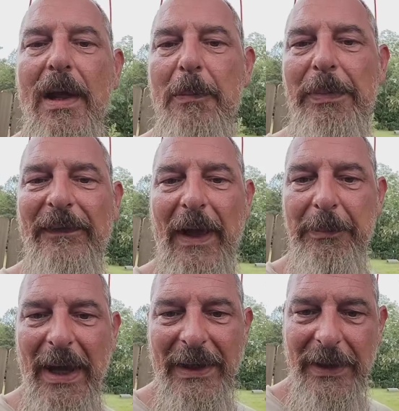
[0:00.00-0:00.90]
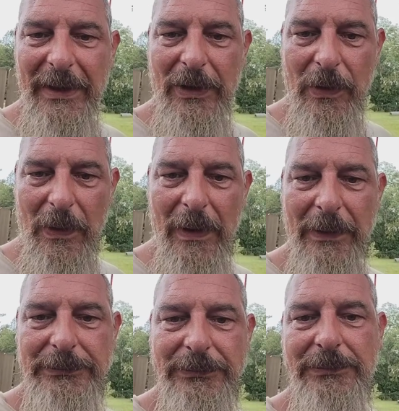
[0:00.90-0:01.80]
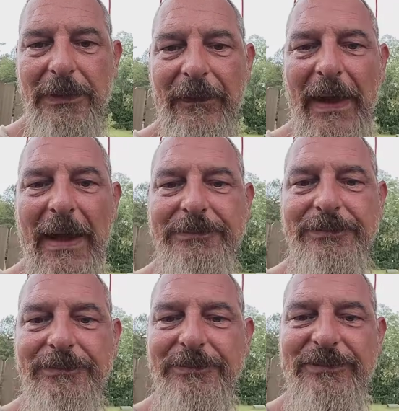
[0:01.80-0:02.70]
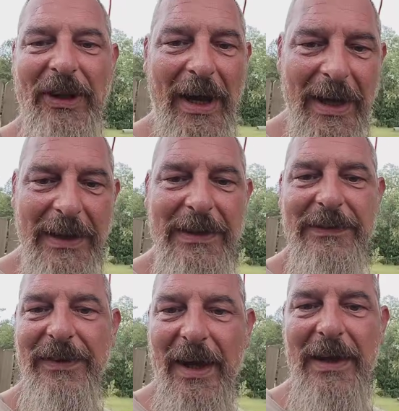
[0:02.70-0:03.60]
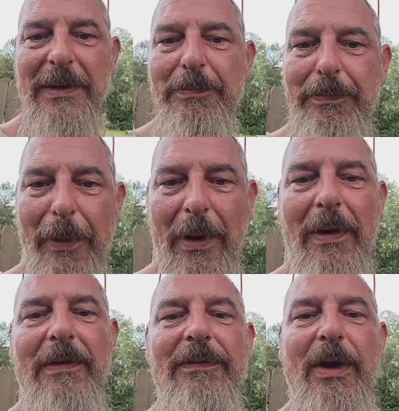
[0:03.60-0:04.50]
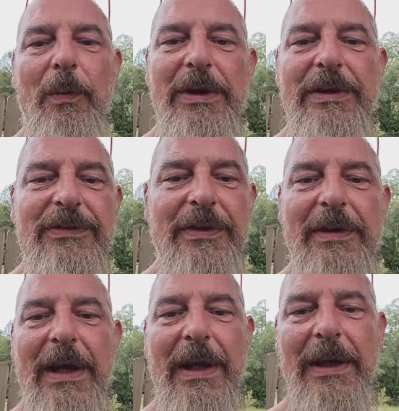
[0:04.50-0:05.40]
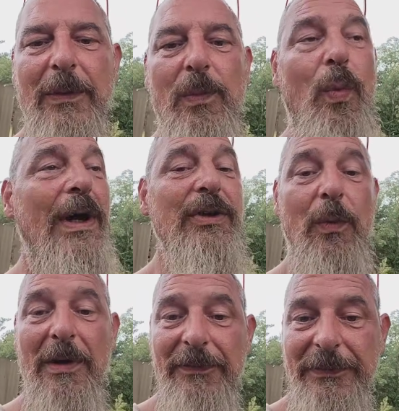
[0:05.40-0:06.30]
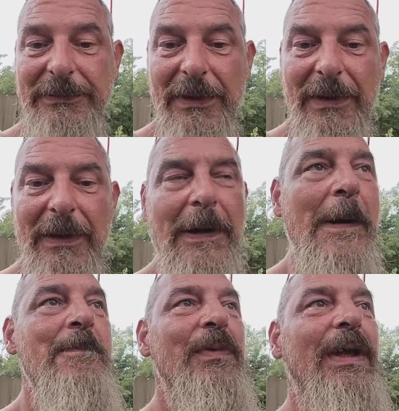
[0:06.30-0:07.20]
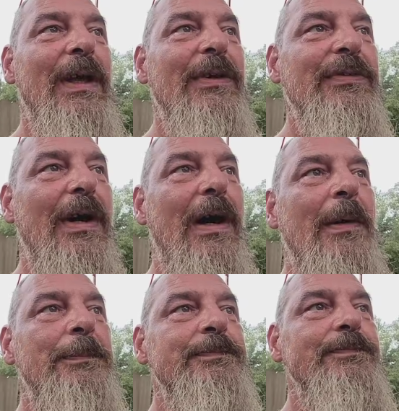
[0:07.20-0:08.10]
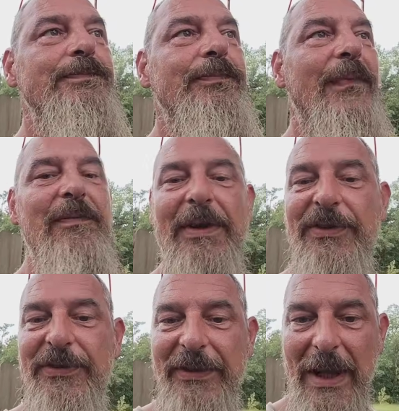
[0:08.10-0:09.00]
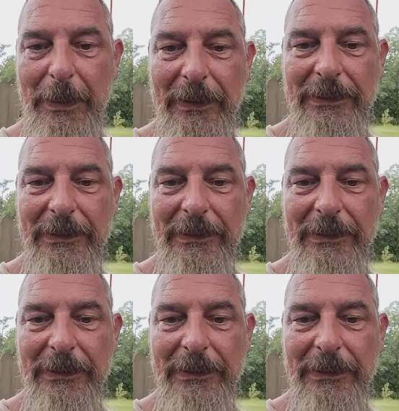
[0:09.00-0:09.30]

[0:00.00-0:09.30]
But that magnetic core, that tight ball that we consider a white dwarf, is very stable.